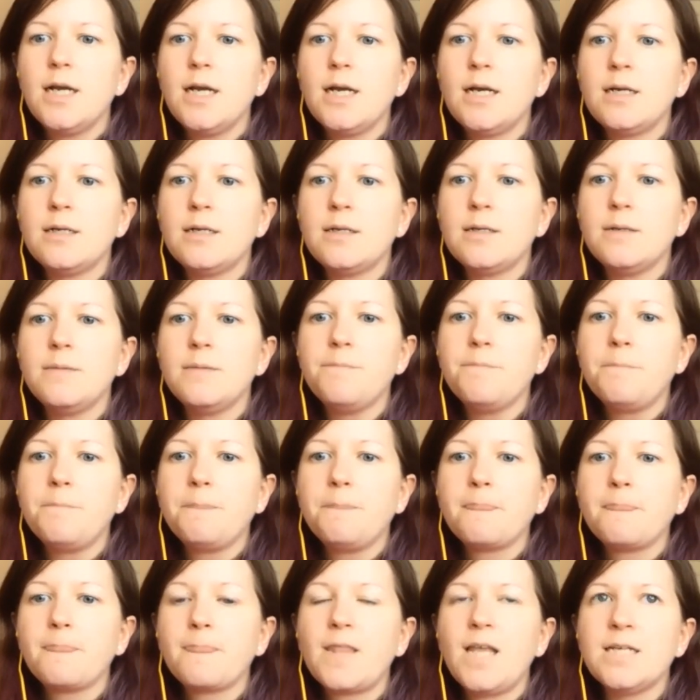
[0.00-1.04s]

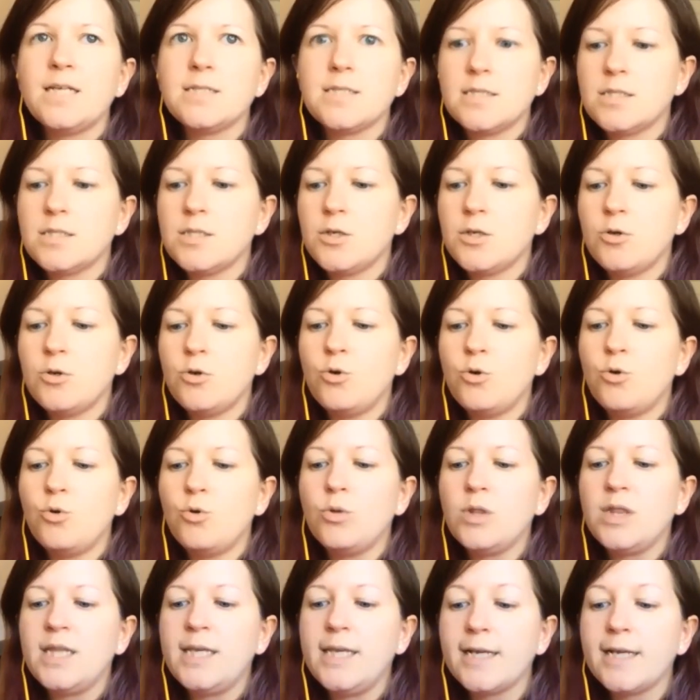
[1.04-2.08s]
And
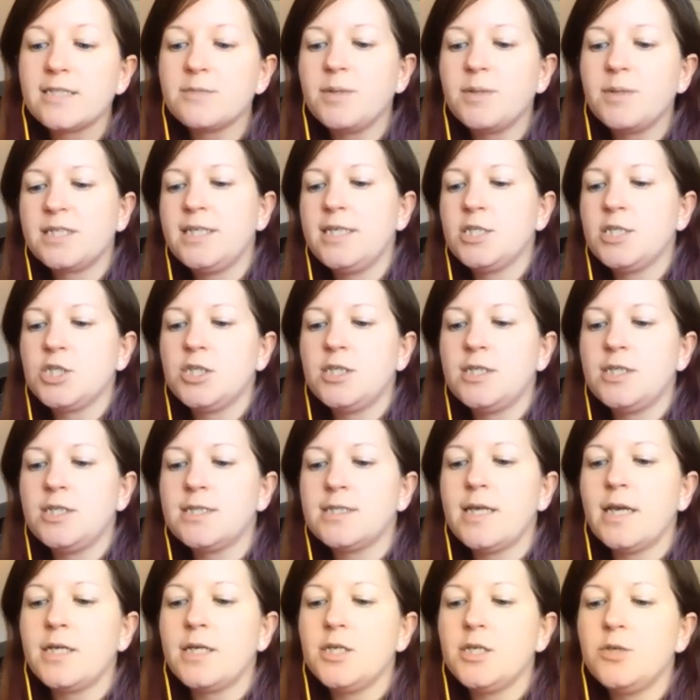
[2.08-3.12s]
so the expectation is
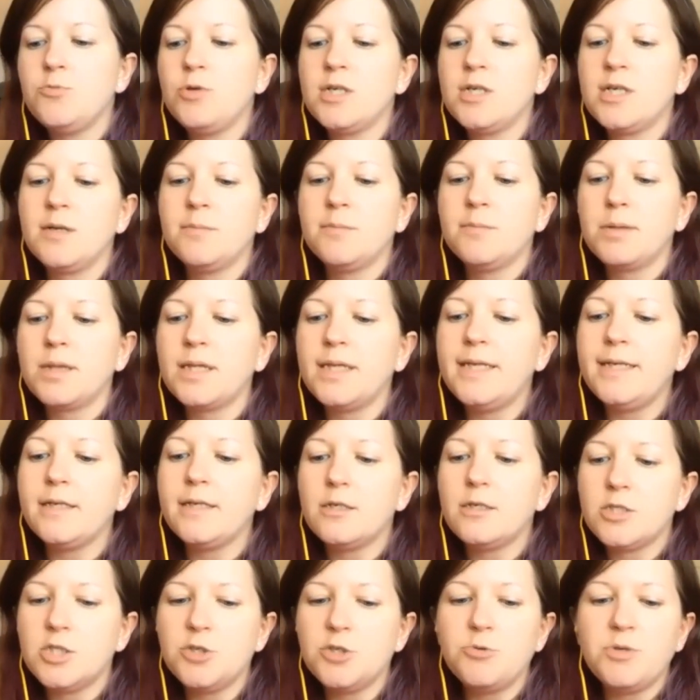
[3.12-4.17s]
that you would complete
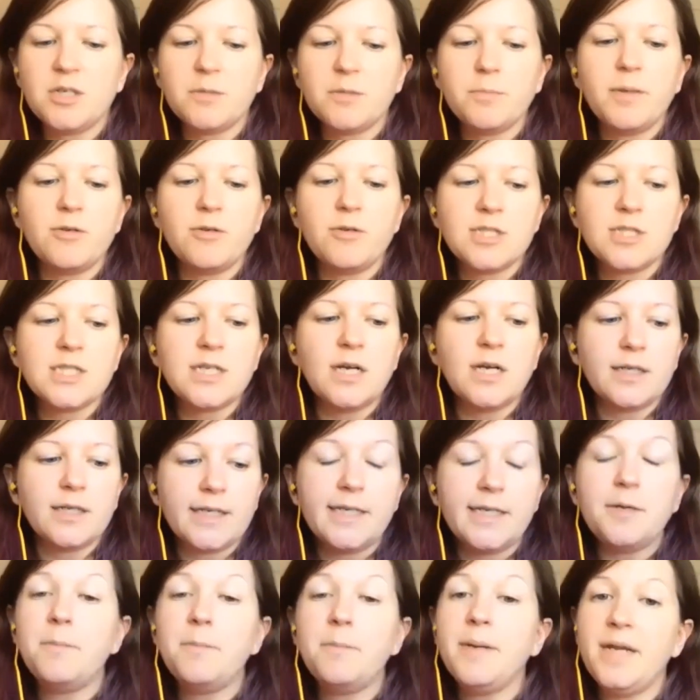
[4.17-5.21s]
a 2-year postdoc
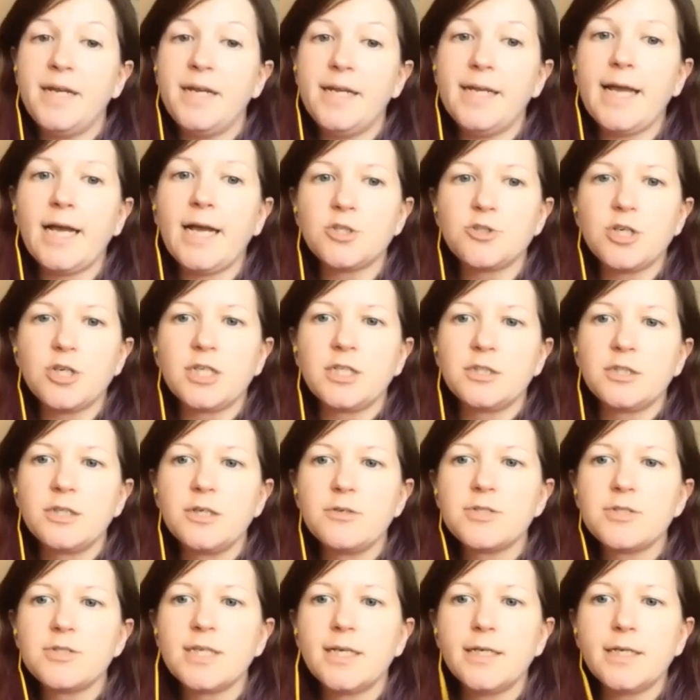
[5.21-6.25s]
in pediatric
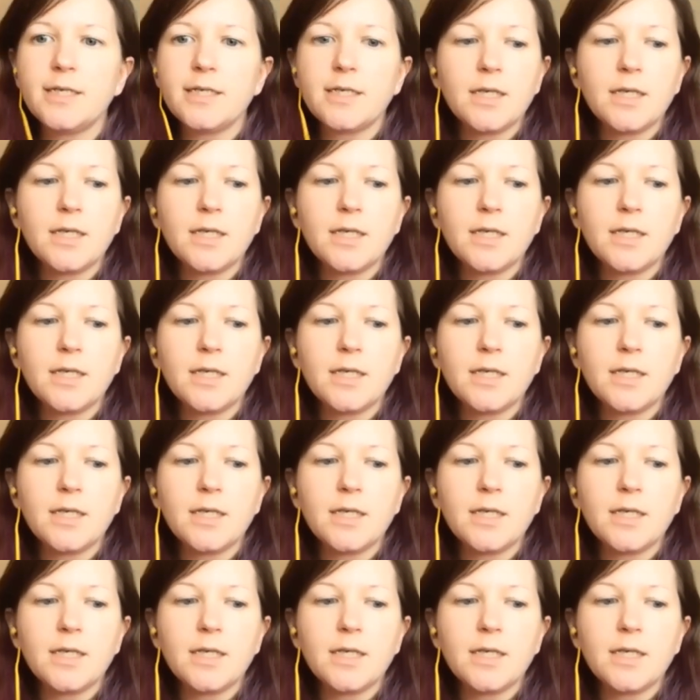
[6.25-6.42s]
neuropsych.